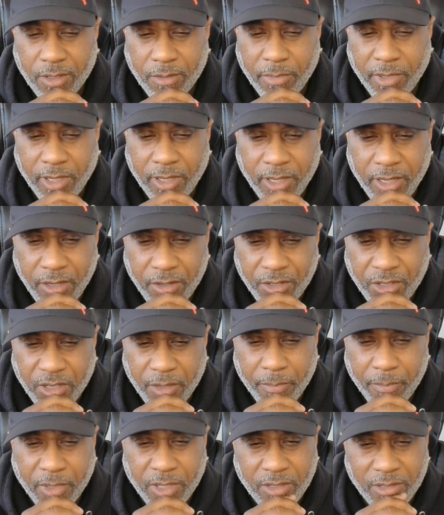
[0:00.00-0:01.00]
but
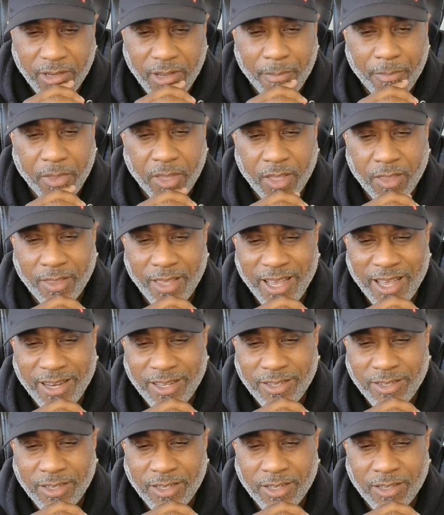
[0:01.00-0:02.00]
leadership is something that
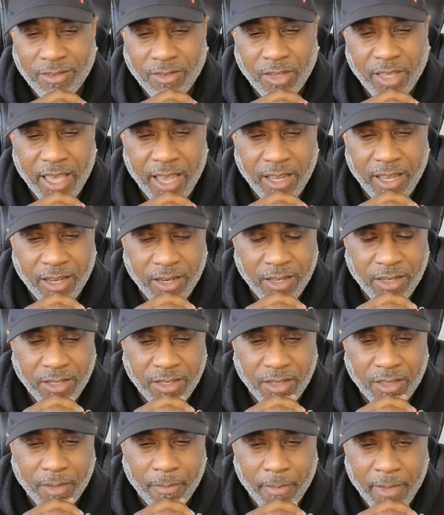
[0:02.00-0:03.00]
is inculcated
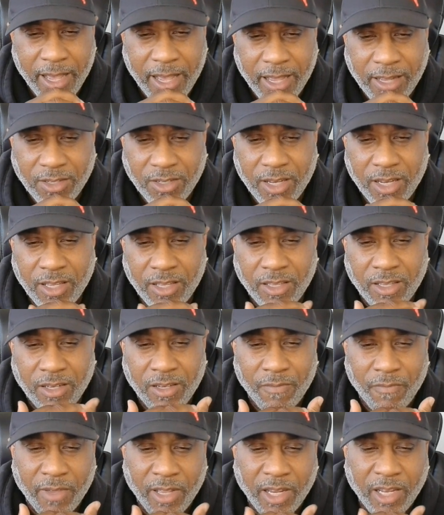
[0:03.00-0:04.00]
into the mindset and the
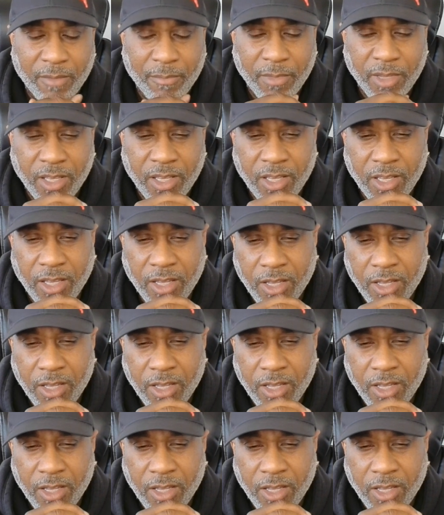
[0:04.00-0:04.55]
development